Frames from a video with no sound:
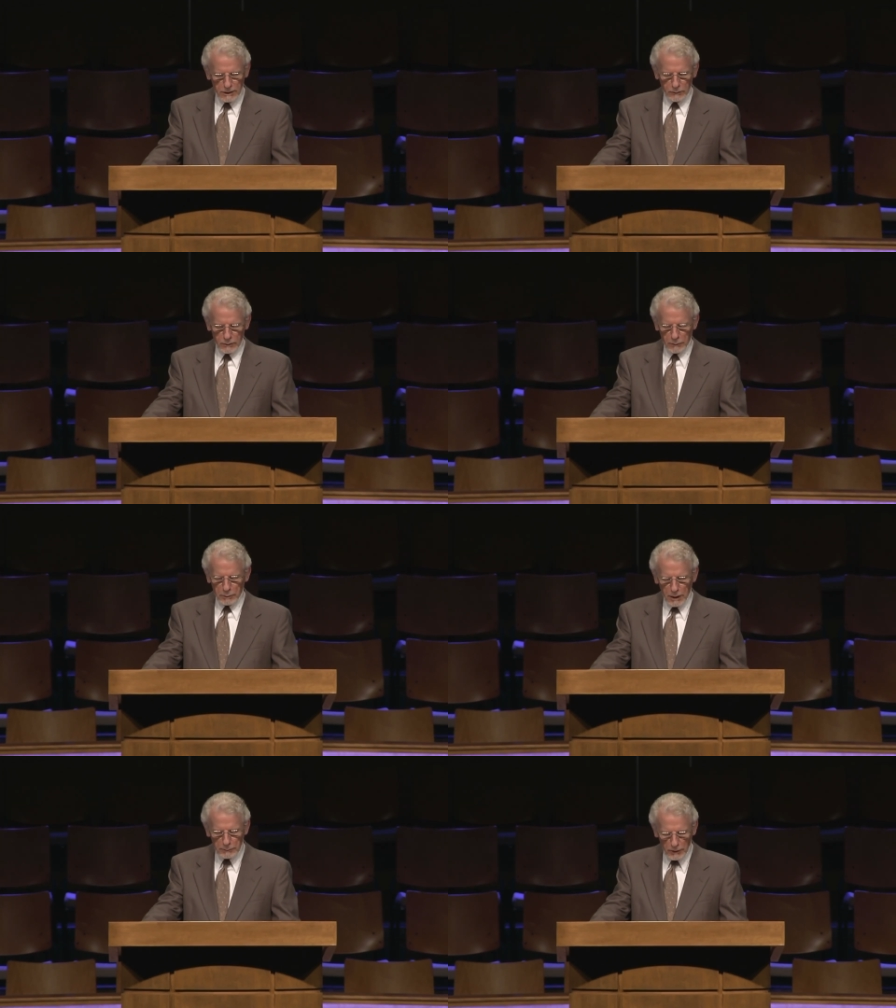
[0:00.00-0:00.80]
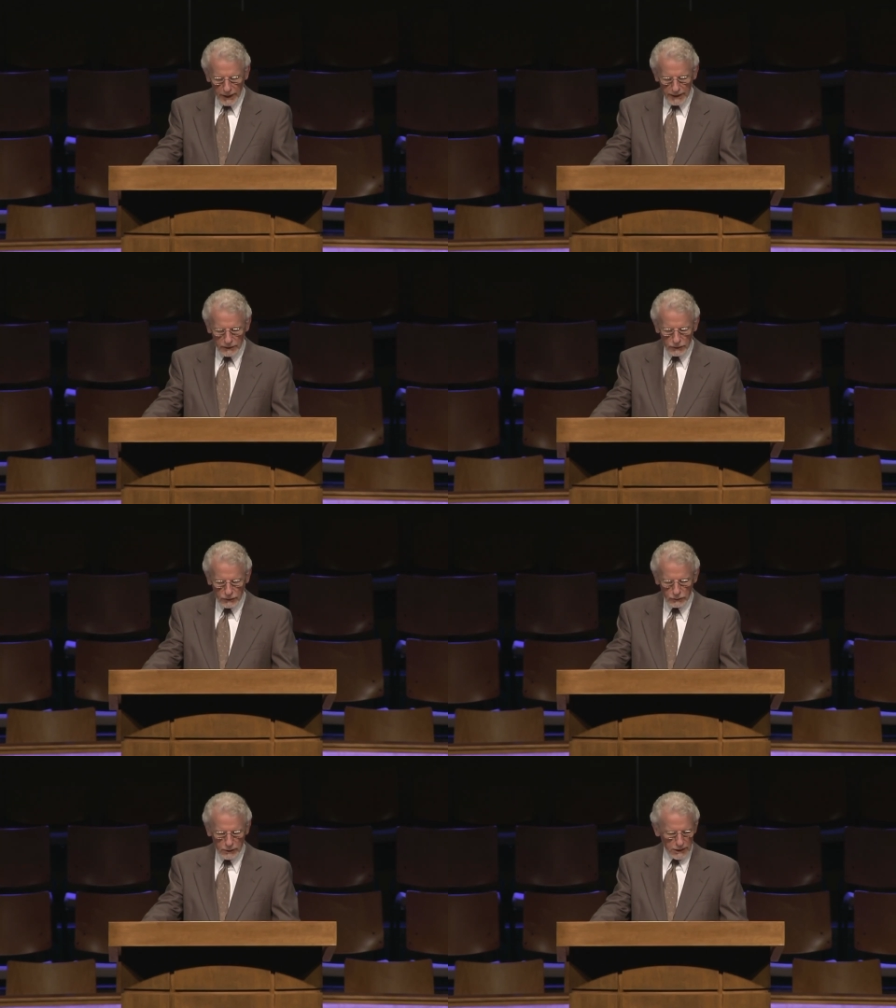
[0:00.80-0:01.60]
with a proper
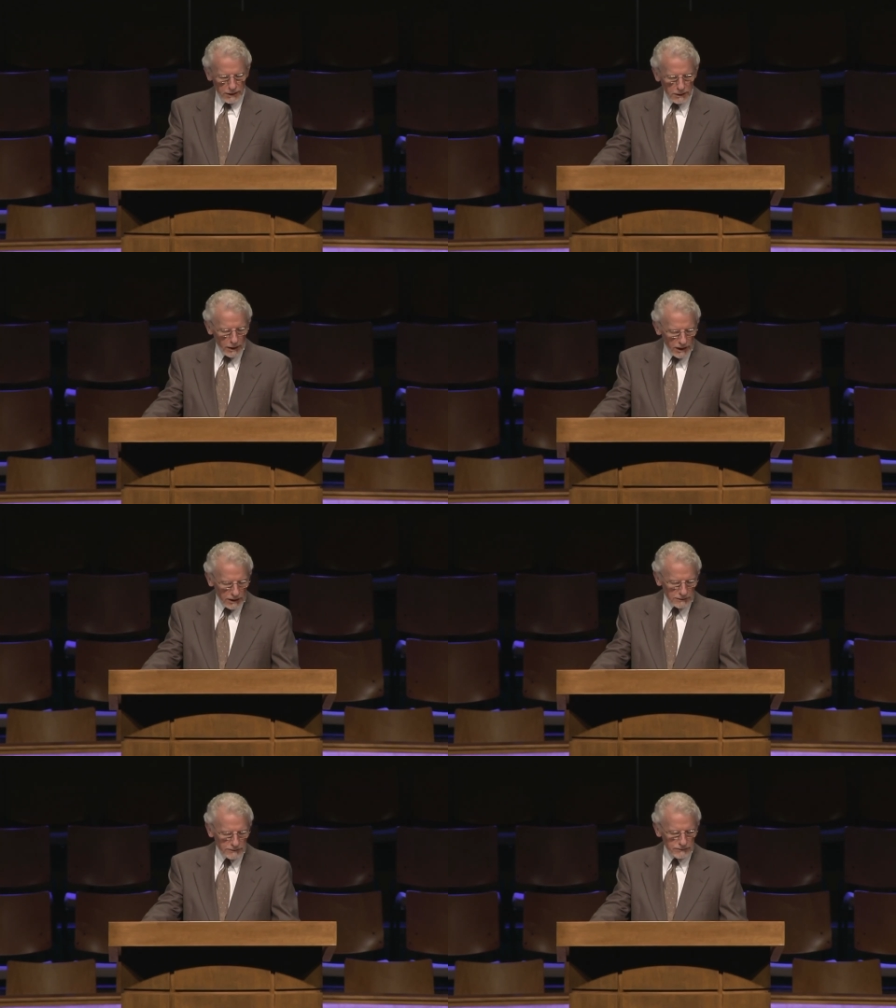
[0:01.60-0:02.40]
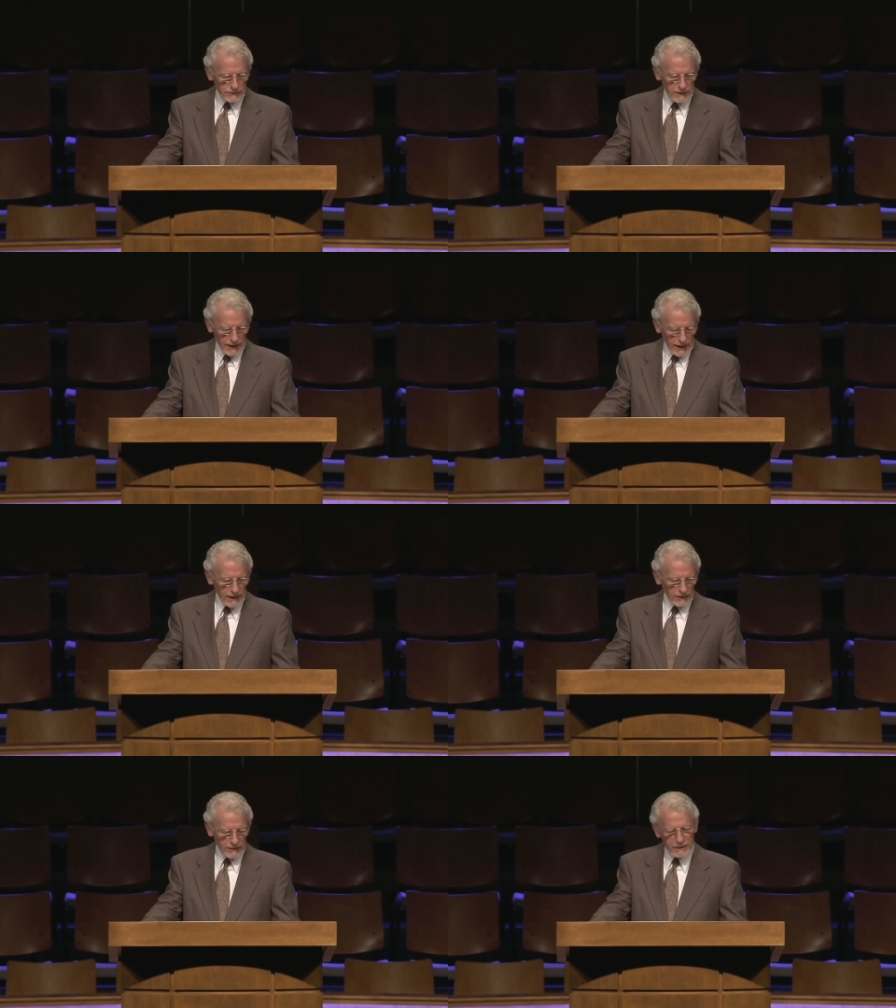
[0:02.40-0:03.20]
attitude in love,
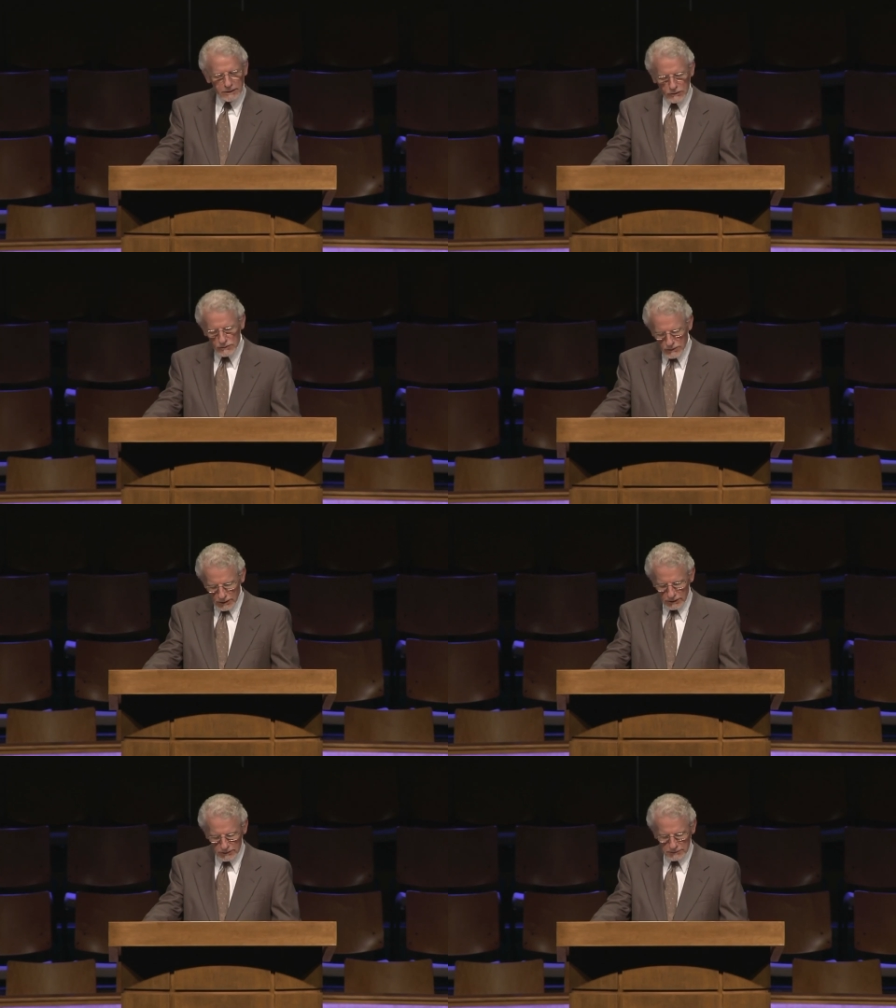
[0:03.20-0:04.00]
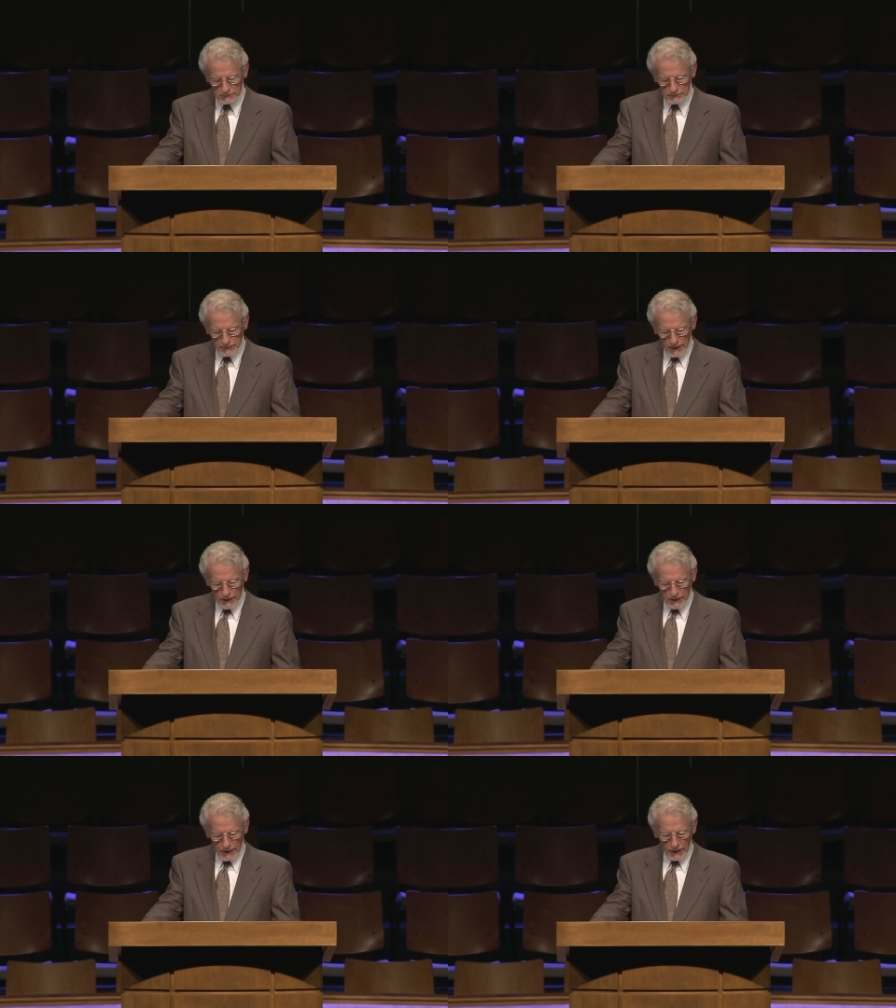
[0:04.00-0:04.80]
care, and concern,
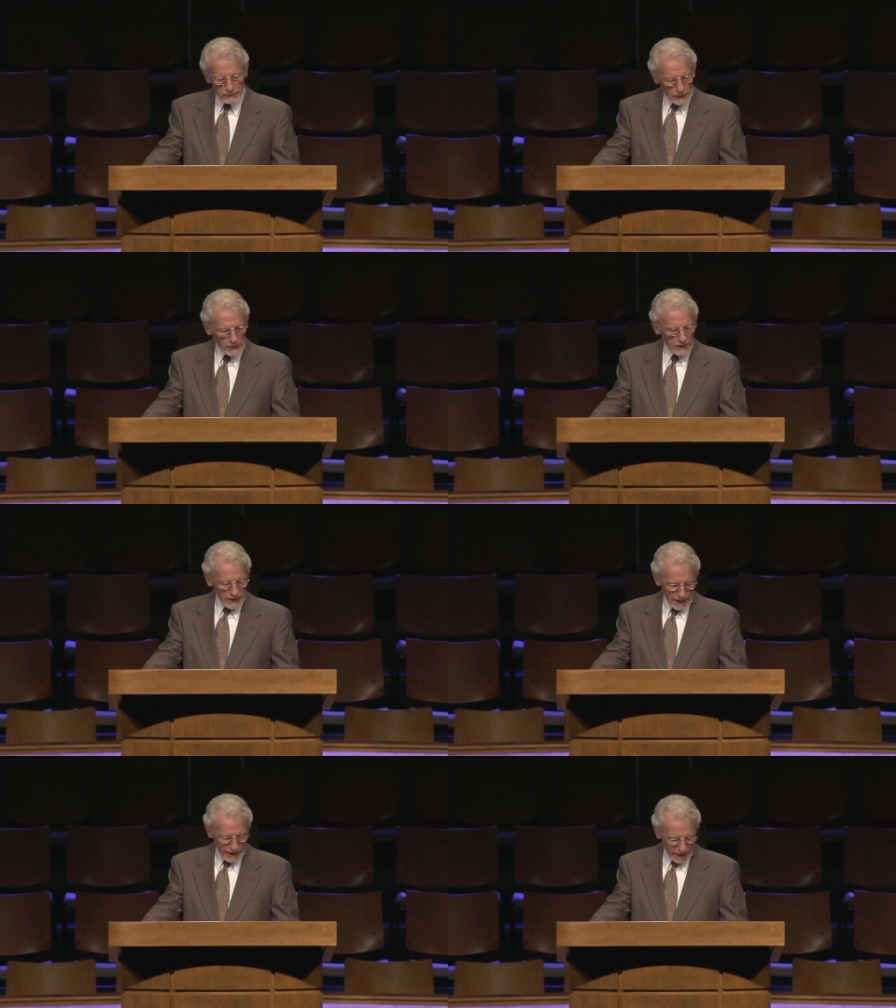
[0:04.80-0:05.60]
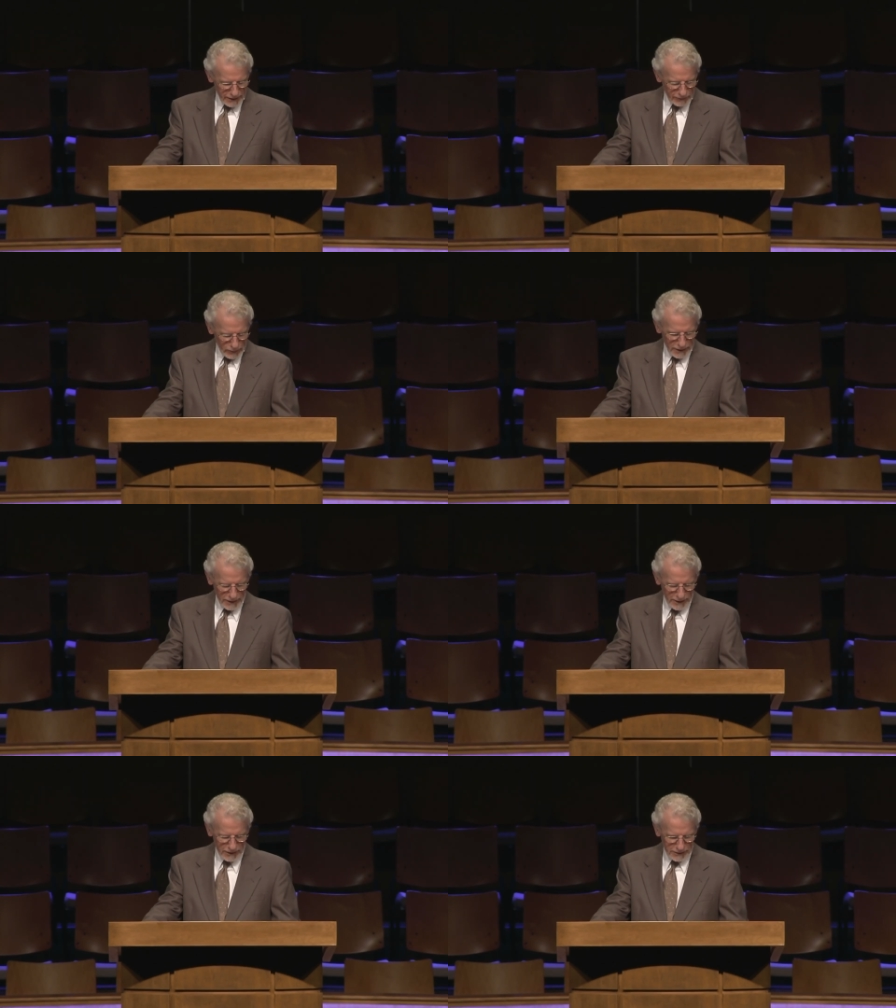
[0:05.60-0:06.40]
and we want to take care of one
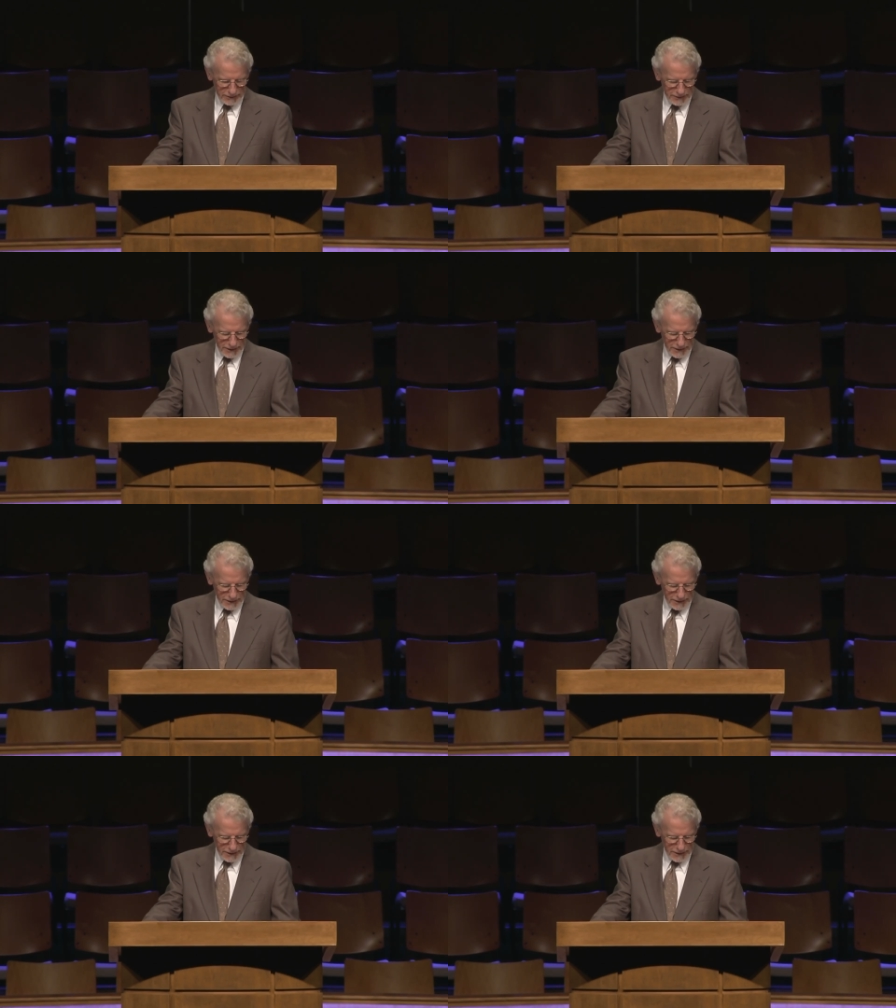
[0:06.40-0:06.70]
another.